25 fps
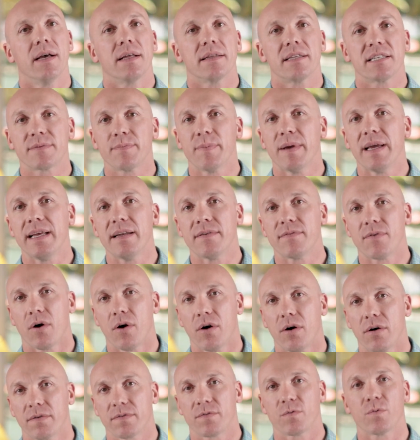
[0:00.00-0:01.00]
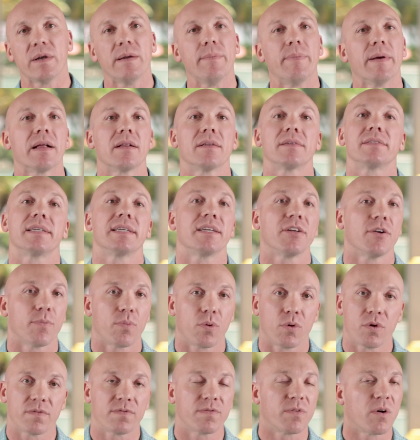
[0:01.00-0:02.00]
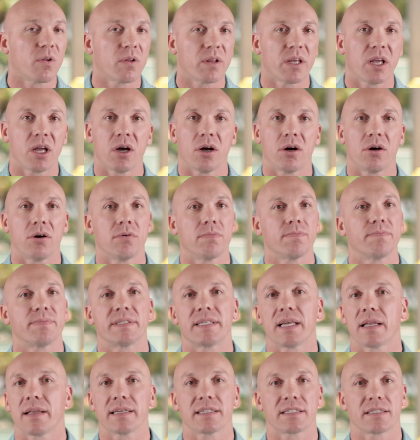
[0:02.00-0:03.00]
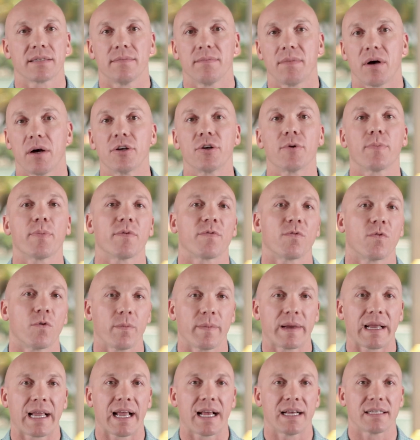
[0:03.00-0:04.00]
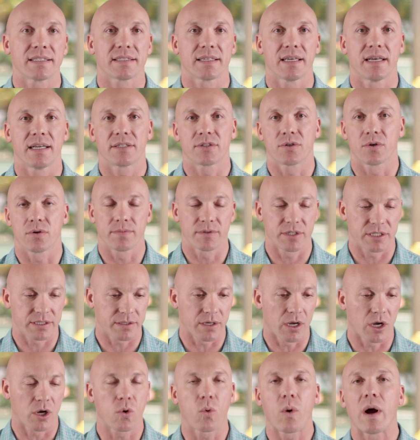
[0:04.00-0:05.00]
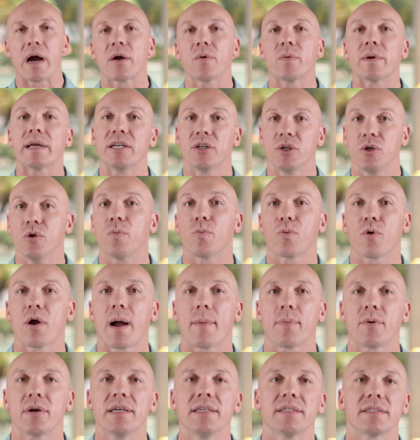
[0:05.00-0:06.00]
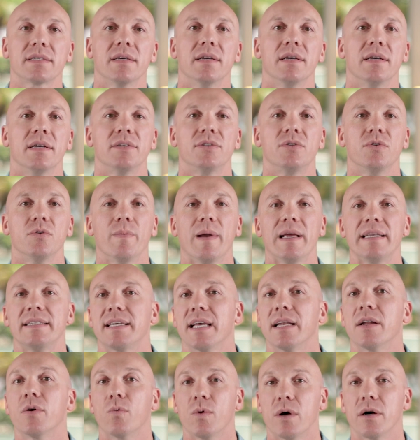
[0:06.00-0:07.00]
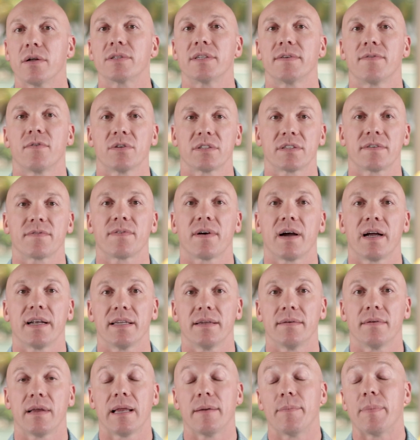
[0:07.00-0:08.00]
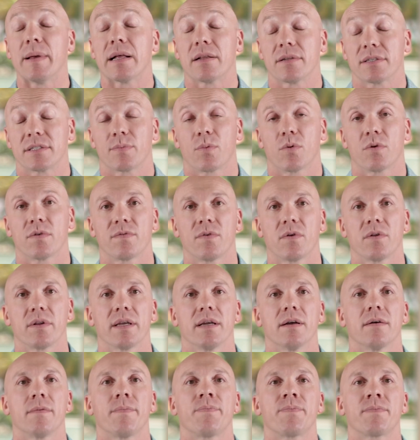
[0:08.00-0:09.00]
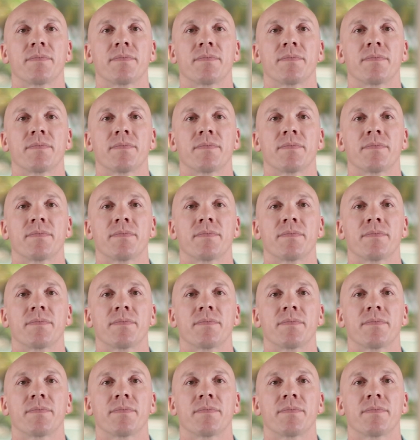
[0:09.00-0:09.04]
This may involve rebalancing your portfolio, selling some underperforming assets, or just acquiring new properties to maintain a well-diversified and balanced portfolio.